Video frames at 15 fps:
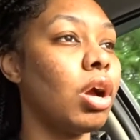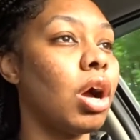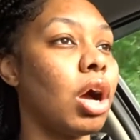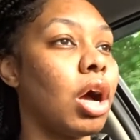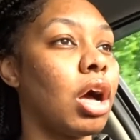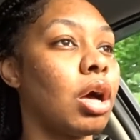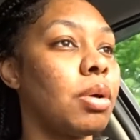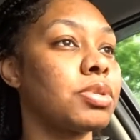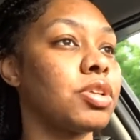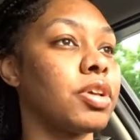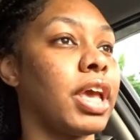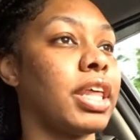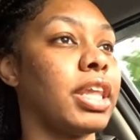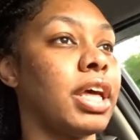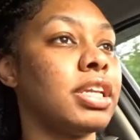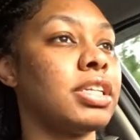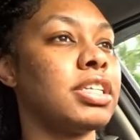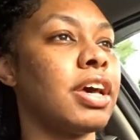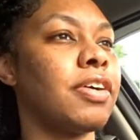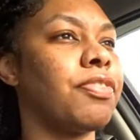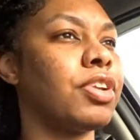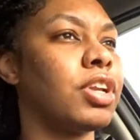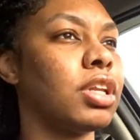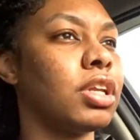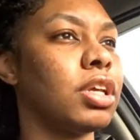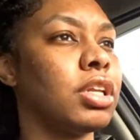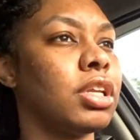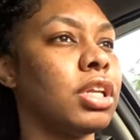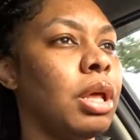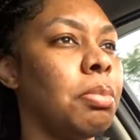Um, so yeah, that
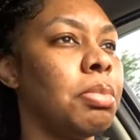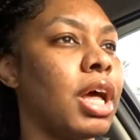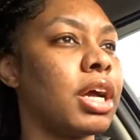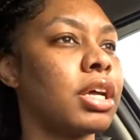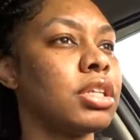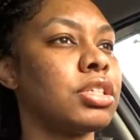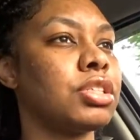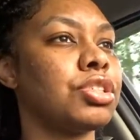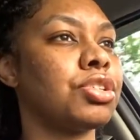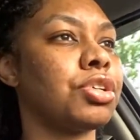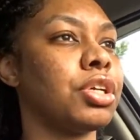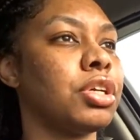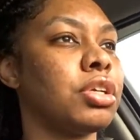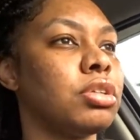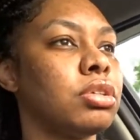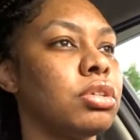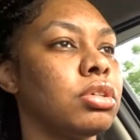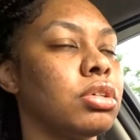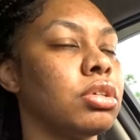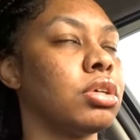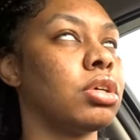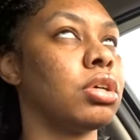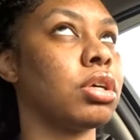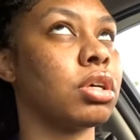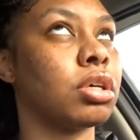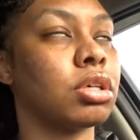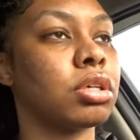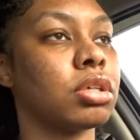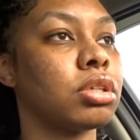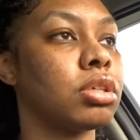definitely, did they block this street?
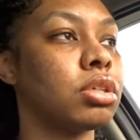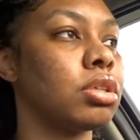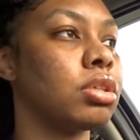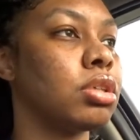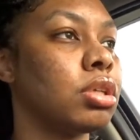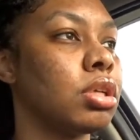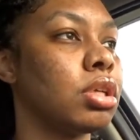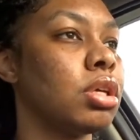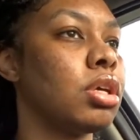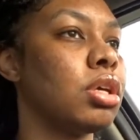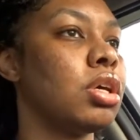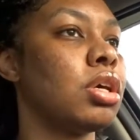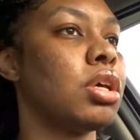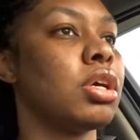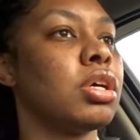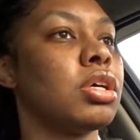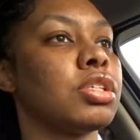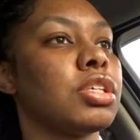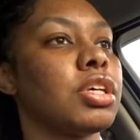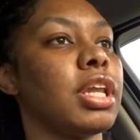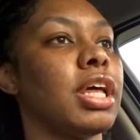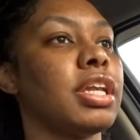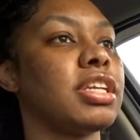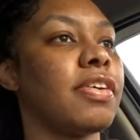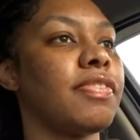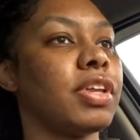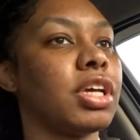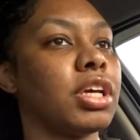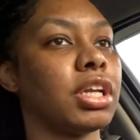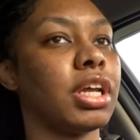Ugh so yeah, that
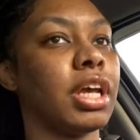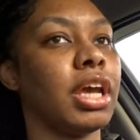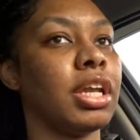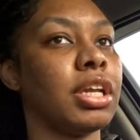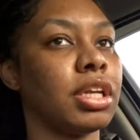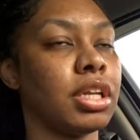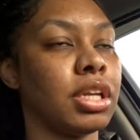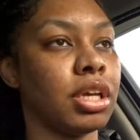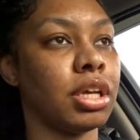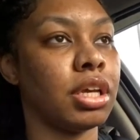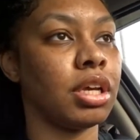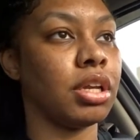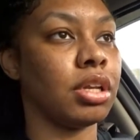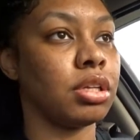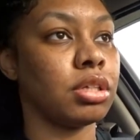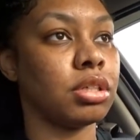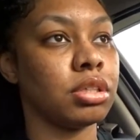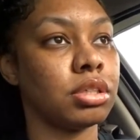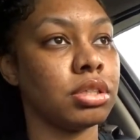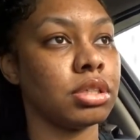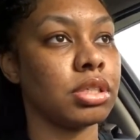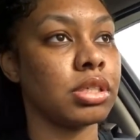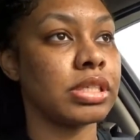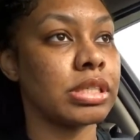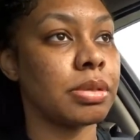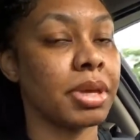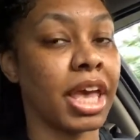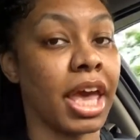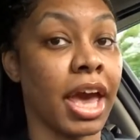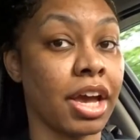definitely could have ended in
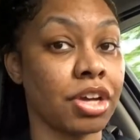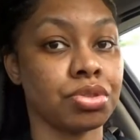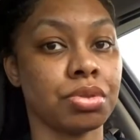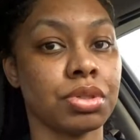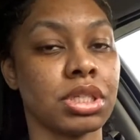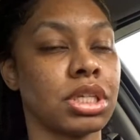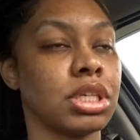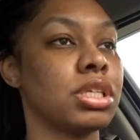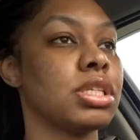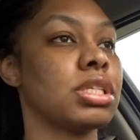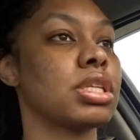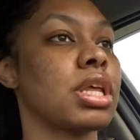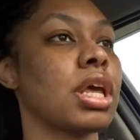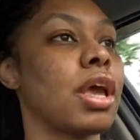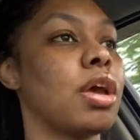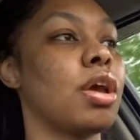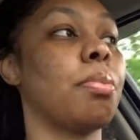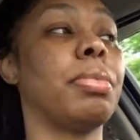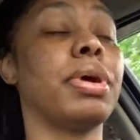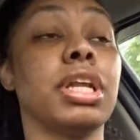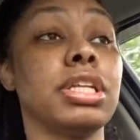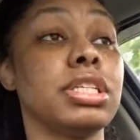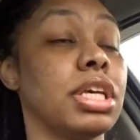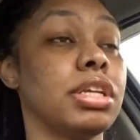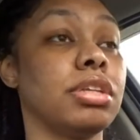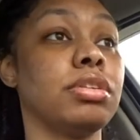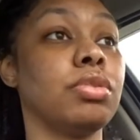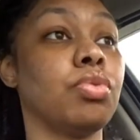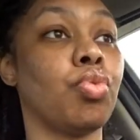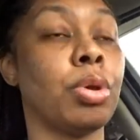some casualties, but it
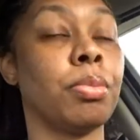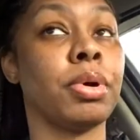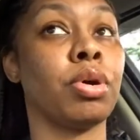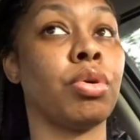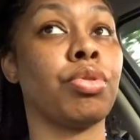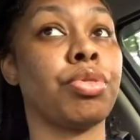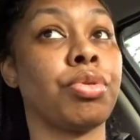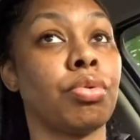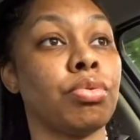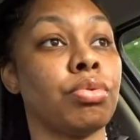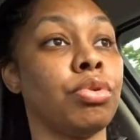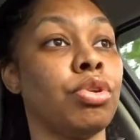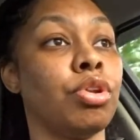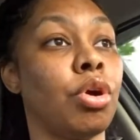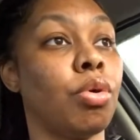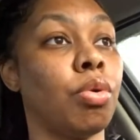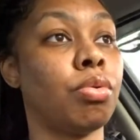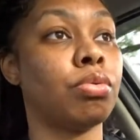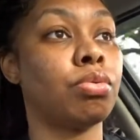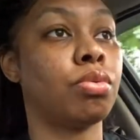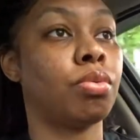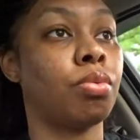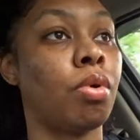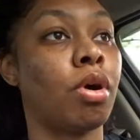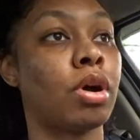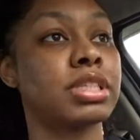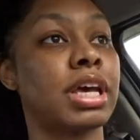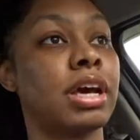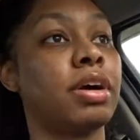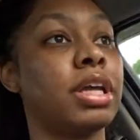didn't. We both, you know,
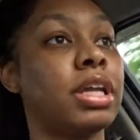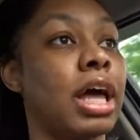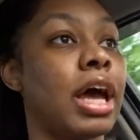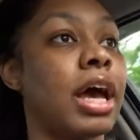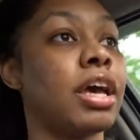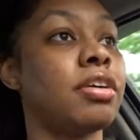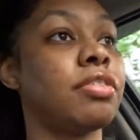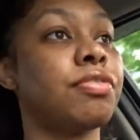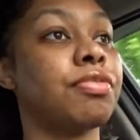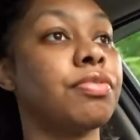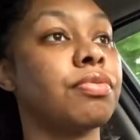walked out alive.